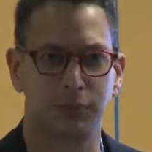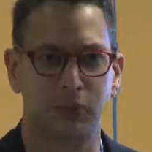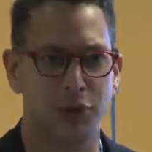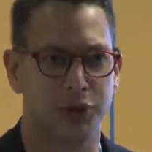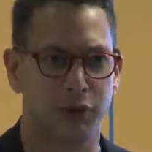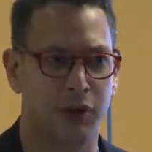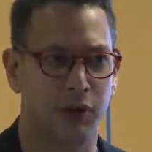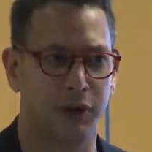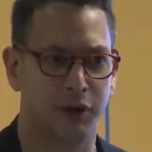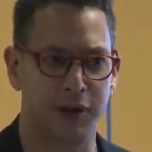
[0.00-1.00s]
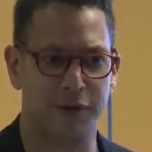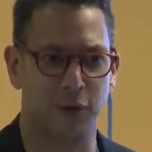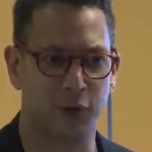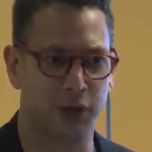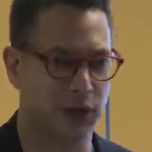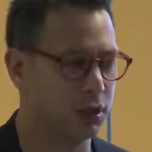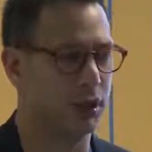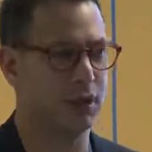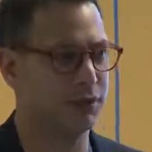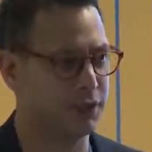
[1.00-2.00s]
grocery order in for you. You
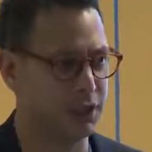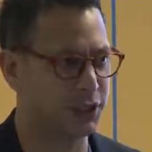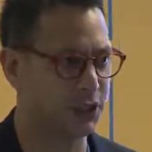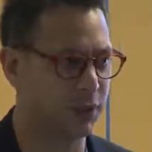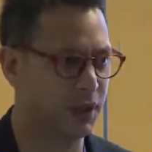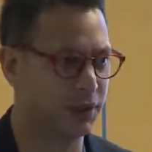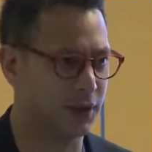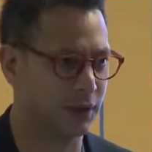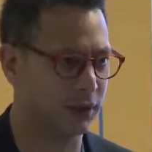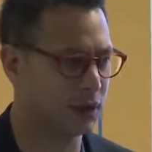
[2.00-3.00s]
don't even need to do anything.